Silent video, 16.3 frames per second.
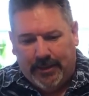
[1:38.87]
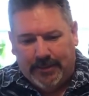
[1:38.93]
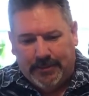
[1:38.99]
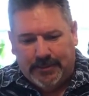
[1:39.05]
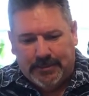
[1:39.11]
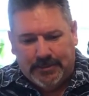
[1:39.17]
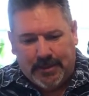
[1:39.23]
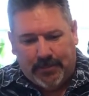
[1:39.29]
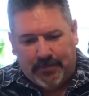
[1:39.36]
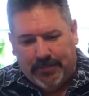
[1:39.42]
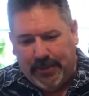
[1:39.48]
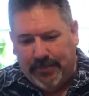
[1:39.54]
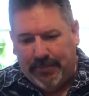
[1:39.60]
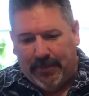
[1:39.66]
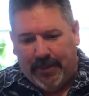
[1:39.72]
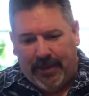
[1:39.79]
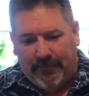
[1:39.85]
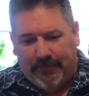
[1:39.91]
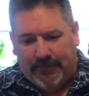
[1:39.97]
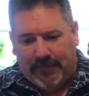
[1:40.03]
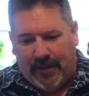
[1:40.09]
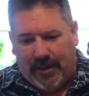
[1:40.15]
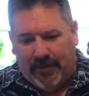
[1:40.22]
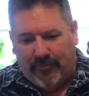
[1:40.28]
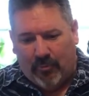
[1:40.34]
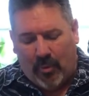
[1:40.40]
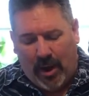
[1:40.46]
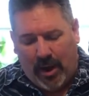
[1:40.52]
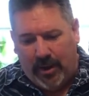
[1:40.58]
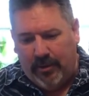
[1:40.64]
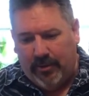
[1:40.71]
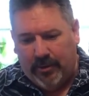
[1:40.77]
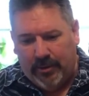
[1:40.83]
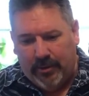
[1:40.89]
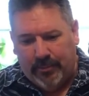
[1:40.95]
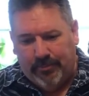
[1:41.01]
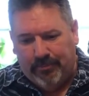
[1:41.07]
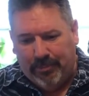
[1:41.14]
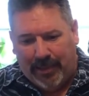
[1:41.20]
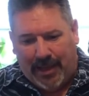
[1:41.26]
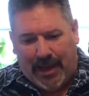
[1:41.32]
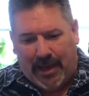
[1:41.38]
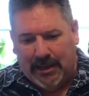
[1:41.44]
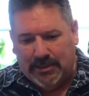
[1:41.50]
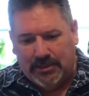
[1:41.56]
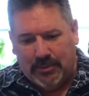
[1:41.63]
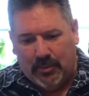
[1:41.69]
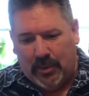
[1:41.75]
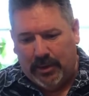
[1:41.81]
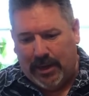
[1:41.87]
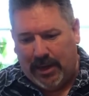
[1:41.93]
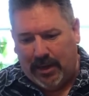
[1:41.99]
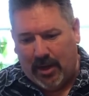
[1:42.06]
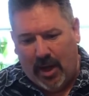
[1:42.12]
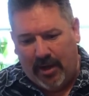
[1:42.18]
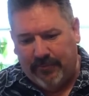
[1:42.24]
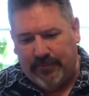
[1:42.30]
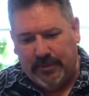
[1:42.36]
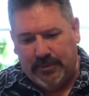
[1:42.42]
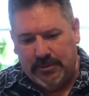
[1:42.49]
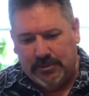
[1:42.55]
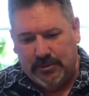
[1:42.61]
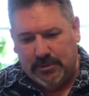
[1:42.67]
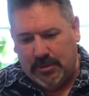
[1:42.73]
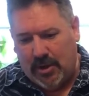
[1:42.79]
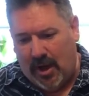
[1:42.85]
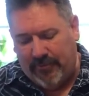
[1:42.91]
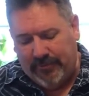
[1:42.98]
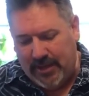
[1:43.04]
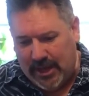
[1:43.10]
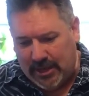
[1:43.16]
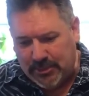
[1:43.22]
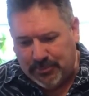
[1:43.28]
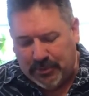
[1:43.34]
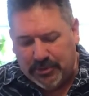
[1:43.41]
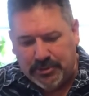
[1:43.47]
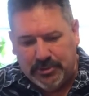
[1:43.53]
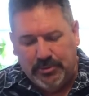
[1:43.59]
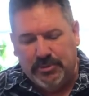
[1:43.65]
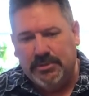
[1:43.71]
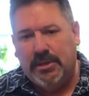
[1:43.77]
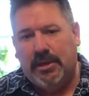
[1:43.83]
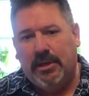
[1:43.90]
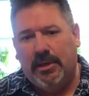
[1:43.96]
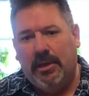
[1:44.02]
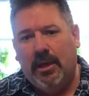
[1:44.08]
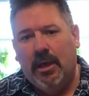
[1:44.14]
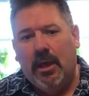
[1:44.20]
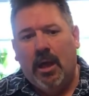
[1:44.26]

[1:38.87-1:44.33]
Some people I've read their blogs and whatnot, coffee experts who say